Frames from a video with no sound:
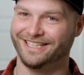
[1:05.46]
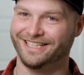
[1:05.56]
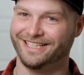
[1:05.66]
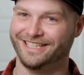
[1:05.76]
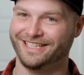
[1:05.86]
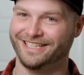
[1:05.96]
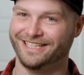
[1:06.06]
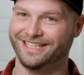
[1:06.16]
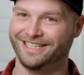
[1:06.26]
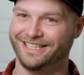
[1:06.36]

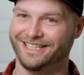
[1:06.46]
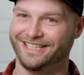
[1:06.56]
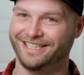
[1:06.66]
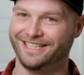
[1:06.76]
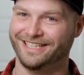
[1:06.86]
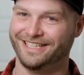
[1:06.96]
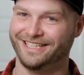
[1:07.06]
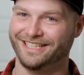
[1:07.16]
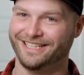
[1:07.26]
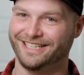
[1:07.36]

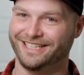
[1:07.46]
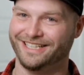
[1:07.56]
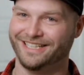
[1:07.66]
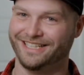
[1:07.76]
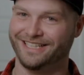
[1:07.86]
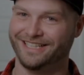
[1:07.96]
No one is speaking in this clip.